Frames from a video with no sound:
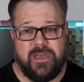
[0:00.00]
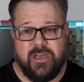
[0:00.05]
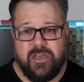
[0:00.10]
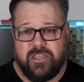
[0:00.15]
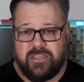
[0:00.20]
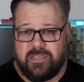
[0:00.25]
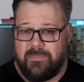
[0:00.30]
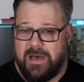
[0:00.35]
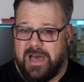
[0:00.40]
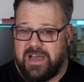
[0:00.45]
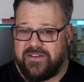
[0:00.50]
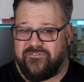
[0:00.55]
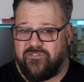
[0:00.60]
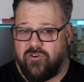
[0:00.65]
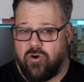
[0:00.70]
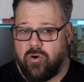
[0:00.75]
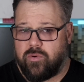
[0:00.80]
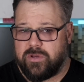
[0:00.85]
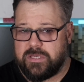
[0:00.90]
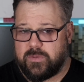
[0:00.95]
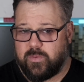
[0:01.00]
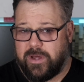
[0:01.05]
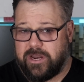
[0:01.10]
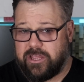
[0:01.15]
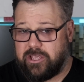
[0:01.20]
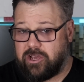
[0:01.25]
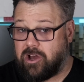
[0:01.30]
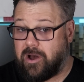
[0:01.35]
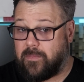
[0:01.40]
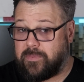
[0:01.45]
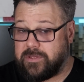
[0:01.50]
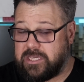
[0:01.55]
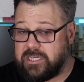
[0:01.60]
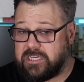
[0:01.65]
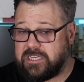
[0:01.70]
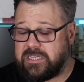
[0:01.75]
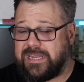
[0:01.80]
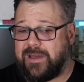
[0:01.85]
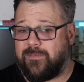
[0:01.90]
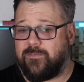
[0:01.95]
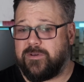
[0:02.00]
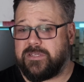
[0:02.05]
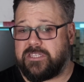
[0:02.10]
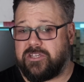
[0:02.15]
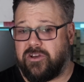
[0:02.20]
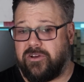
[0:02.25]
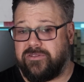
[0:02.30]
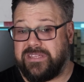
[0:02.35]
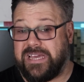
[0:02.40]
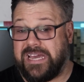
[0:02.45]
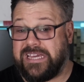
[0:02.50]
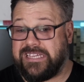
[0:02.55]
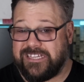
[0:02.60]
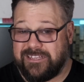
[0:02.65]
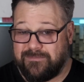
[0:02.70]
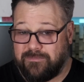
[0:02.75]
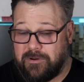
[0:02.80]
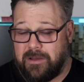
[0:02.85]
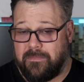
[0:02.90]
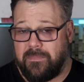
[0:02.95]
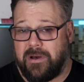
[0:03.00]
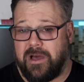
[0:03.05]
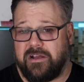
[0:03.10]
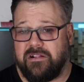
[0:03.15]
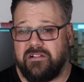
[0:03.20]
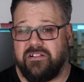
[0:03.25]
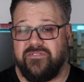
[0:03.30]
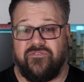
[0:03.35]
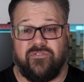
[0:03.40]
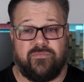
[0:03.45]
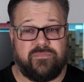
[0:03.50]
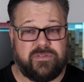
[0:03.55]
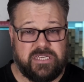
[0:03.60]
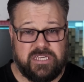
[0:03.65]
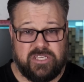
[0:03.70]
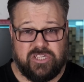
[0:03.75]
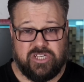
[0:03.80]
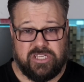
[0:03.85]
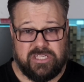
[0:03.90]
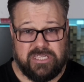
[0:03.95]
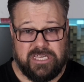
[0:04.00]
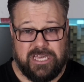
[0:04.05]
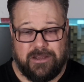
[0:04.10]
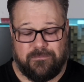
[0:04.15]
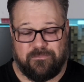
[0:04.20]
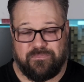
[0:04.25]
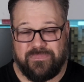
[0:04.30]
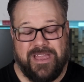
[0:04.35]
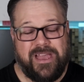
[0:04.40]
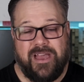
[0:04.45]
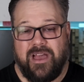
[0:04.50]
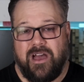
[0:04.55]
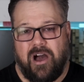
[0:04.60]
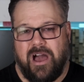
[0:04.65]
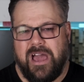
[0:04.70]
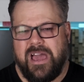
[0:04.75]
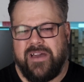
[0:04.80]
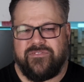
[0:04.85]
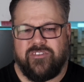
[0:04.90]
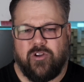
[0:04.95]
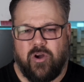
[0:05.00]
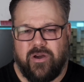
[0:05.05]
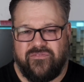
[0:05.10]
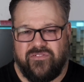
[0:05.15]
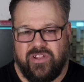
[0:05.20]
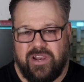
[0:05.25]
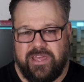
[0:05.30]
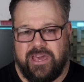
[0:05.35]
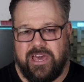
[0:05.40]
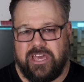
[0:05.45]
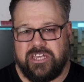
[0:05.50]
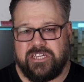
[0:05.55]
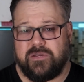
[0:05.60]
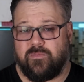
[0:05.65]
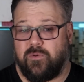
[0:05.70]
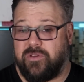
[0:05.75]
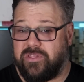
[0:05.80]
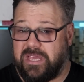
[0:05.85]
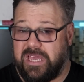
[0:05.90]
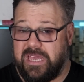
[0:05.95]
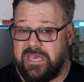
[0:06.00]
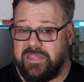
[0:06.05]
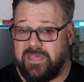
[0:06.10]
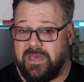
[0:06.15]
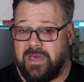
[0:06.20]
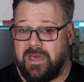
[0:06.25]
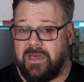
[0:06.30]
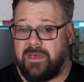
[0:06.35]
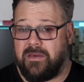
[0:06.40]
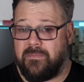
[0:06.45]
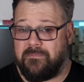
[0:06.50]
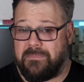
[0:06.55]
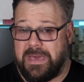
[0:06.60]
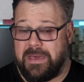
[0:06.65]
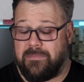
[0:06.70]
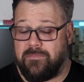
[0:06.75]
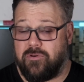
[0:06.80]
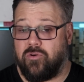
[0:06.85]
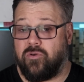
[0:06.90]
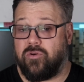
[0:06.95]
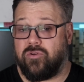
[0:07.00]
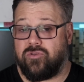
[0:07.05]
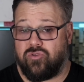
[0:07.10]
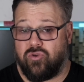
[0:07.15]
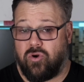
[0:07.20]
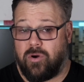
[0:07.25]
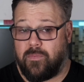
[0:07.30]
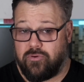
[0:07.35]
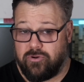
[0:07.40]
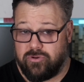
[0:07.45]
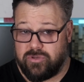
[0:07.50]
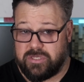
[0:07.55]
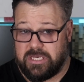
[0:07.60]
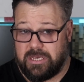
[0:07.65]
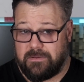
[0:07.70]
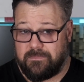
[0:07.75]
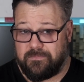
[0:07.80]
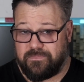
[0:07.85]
The MK4 was won in a competition and was donated by Michael from Teaching Tech. I have no affiliation with either Bambu nor Prusa.